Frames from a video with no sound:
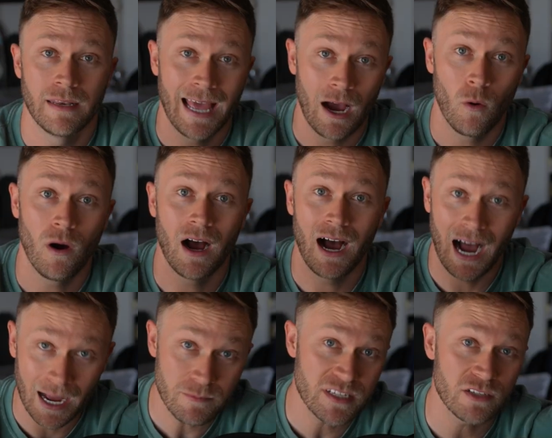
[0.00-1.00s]
Now,
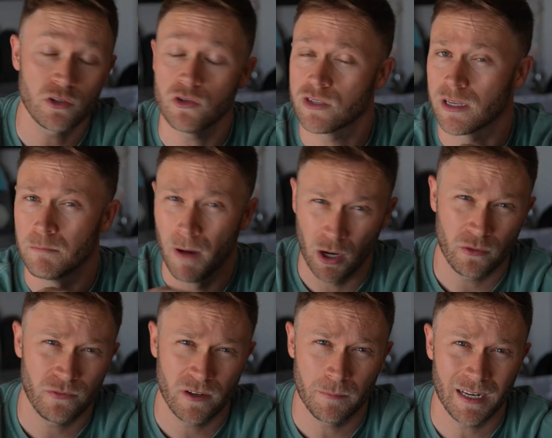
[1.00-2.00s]
I'm still using
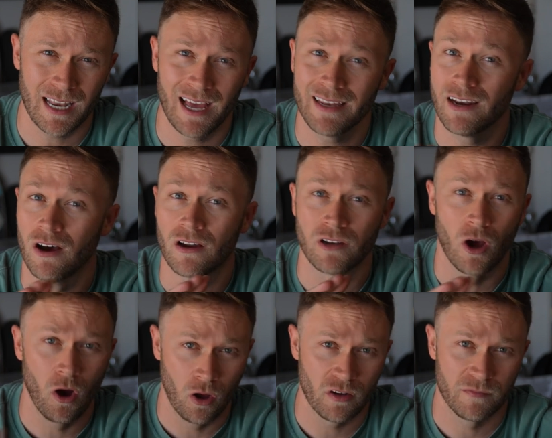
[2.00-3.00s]
monofilament line on
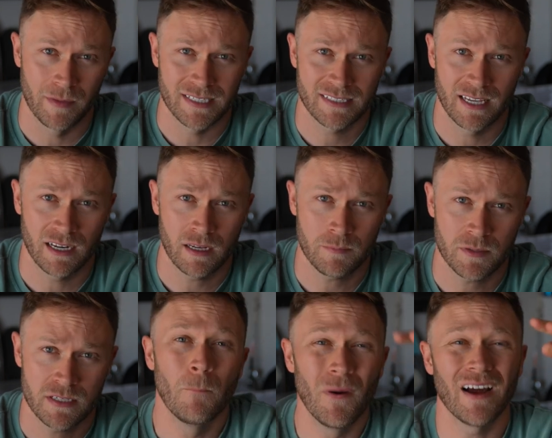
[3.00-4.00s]
all of my
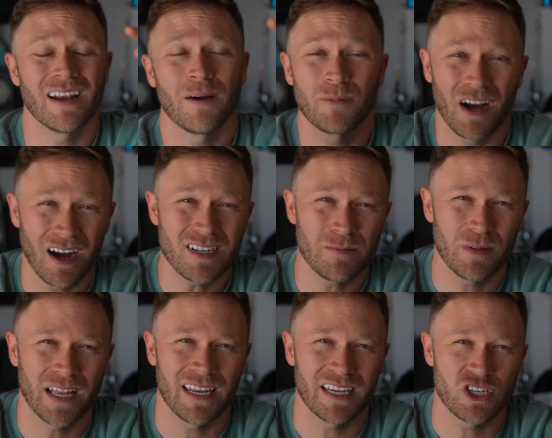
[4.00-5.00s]
setups, but I'm
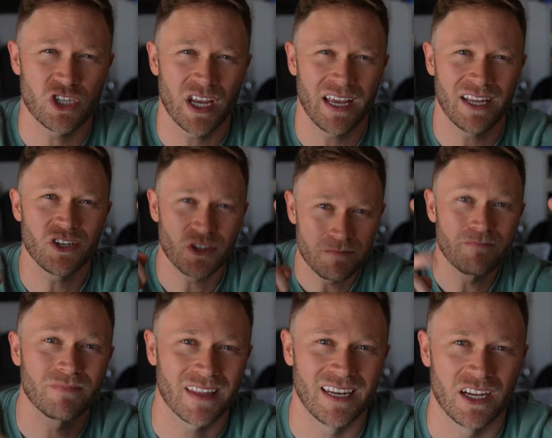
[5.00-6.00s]
contemplating a change,
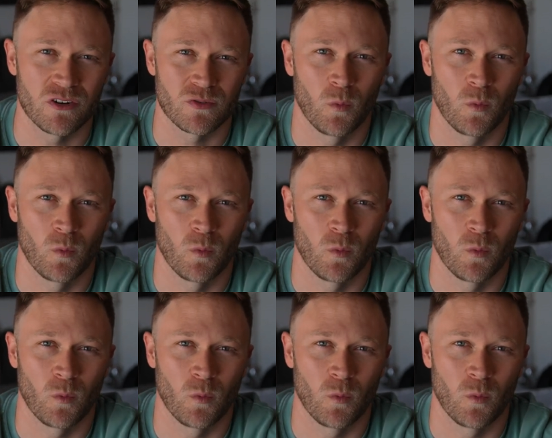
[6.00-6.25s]
and here's